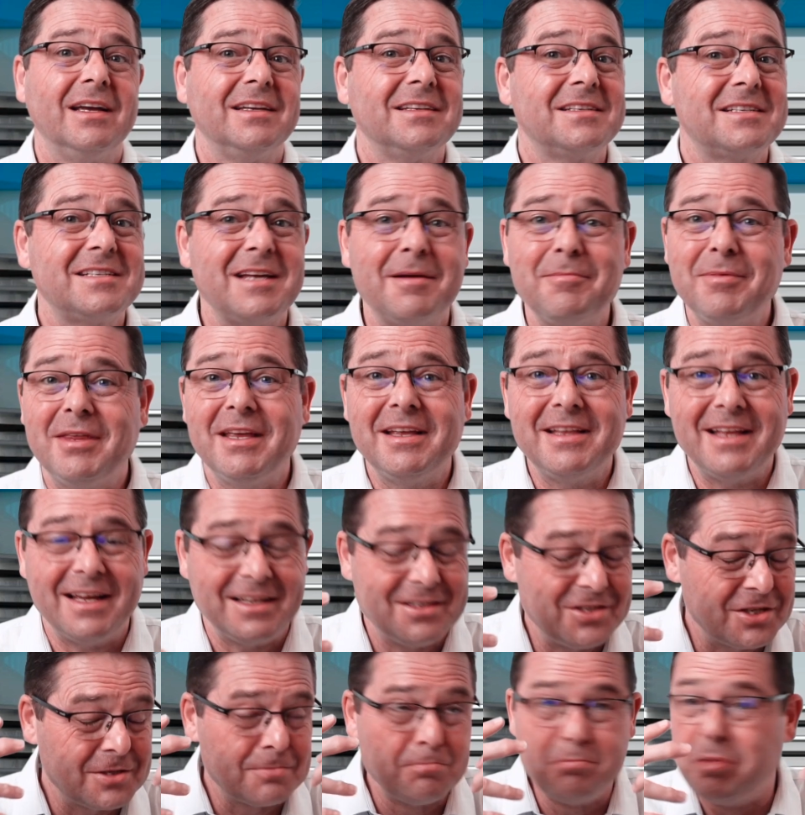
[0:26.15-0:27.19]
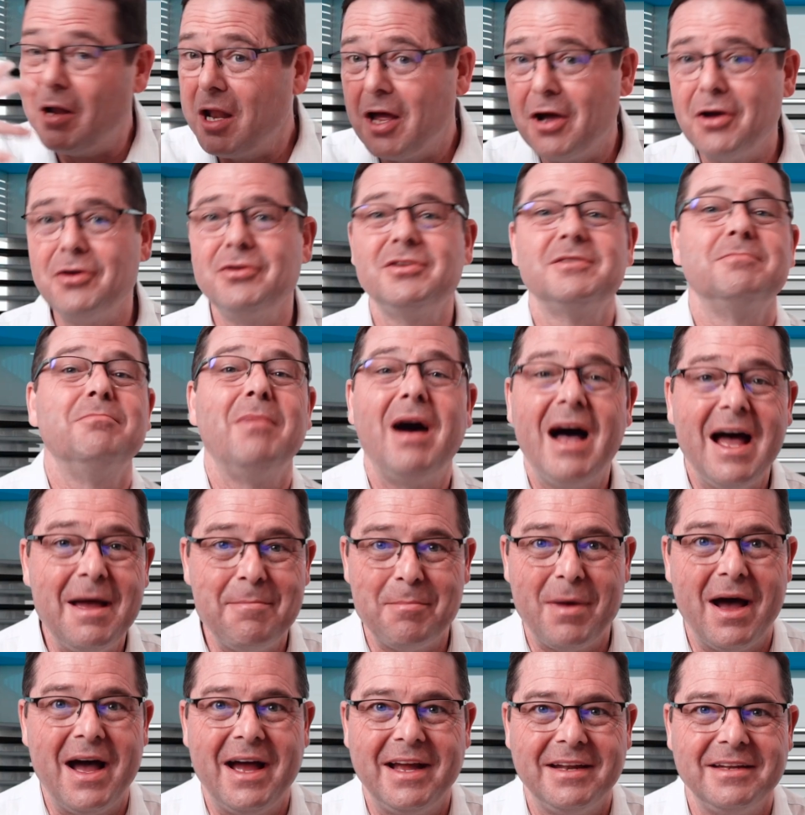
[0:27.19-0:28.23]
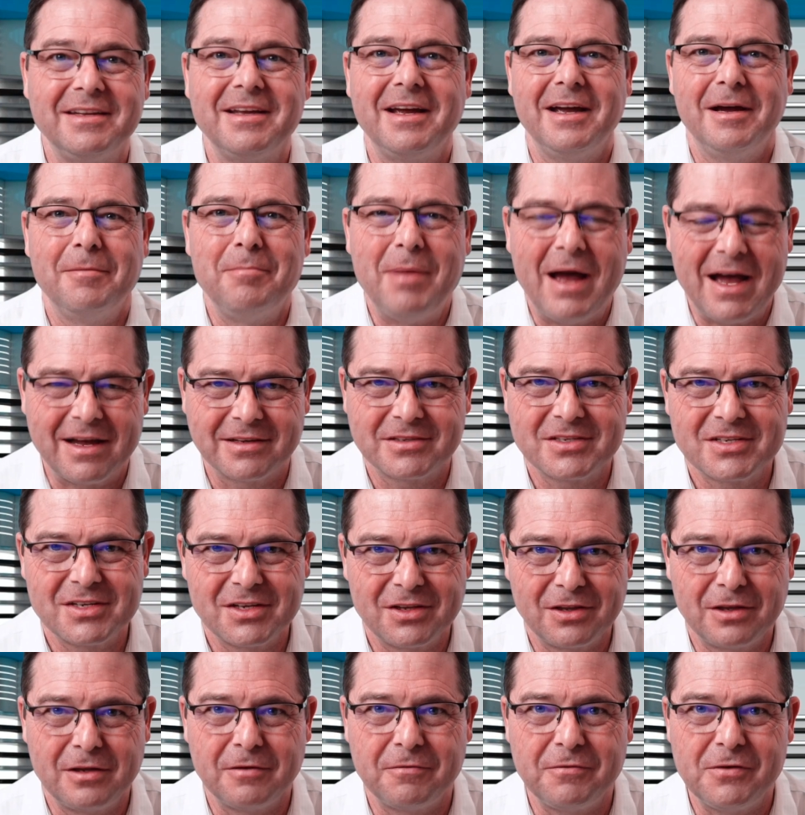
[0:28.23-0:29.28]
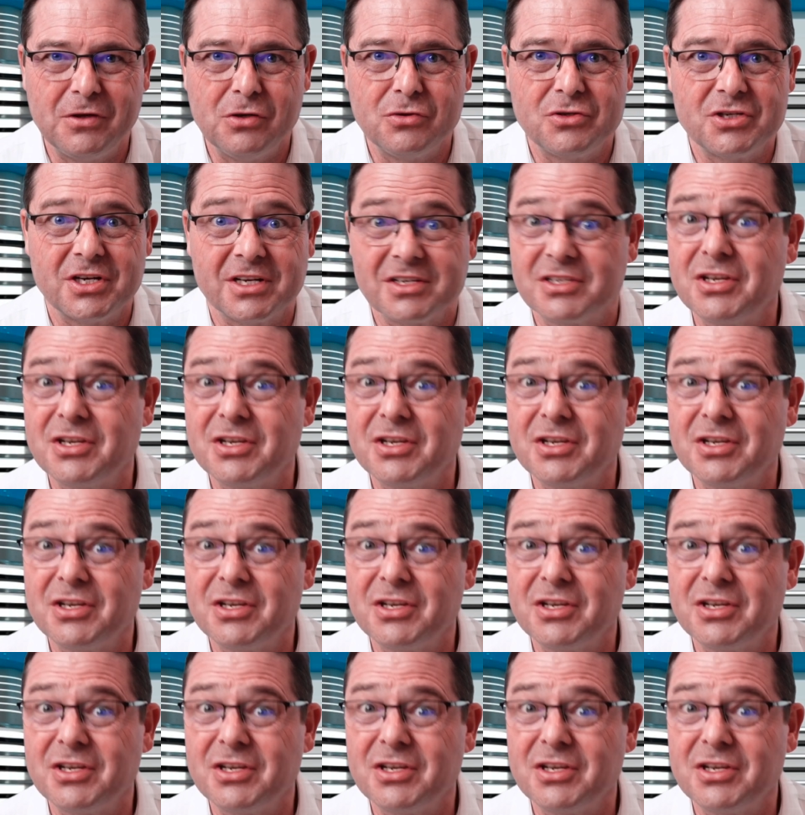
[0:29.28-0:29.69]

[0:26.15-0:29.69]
something that just blows my mind about the future.